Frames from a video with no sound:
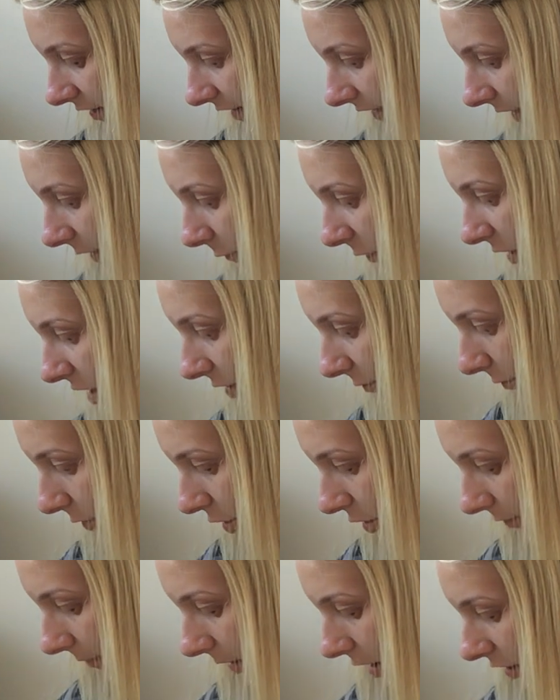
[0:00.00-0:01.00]
and then we can put
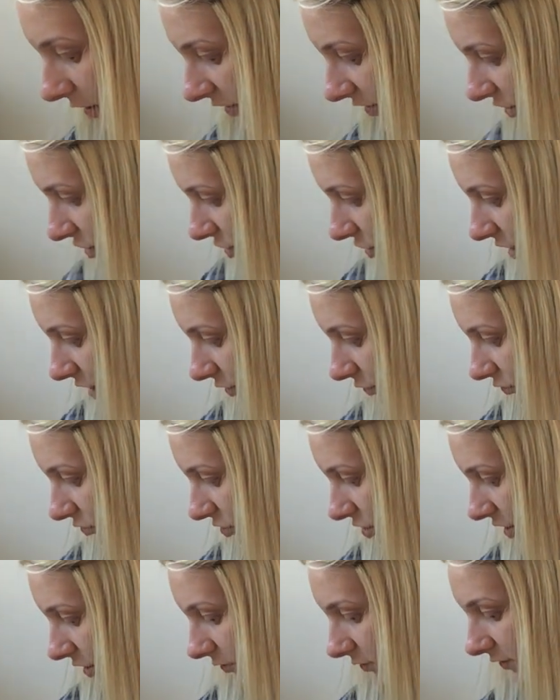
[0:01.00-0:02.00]
them on as
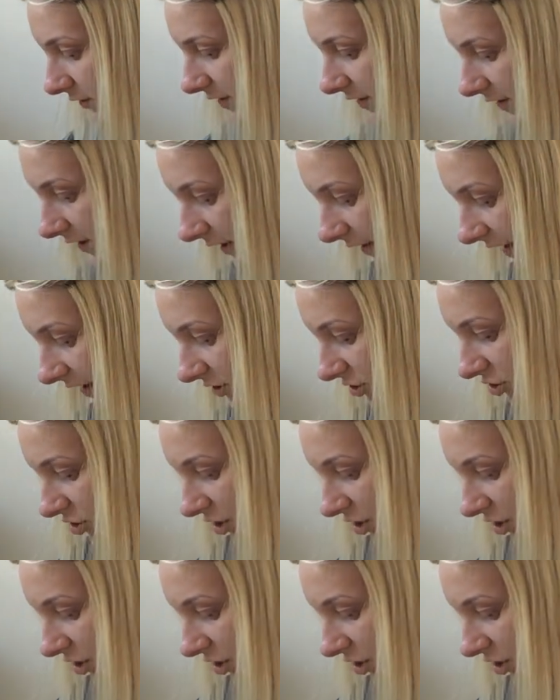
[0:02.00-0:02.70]
dojos. So let's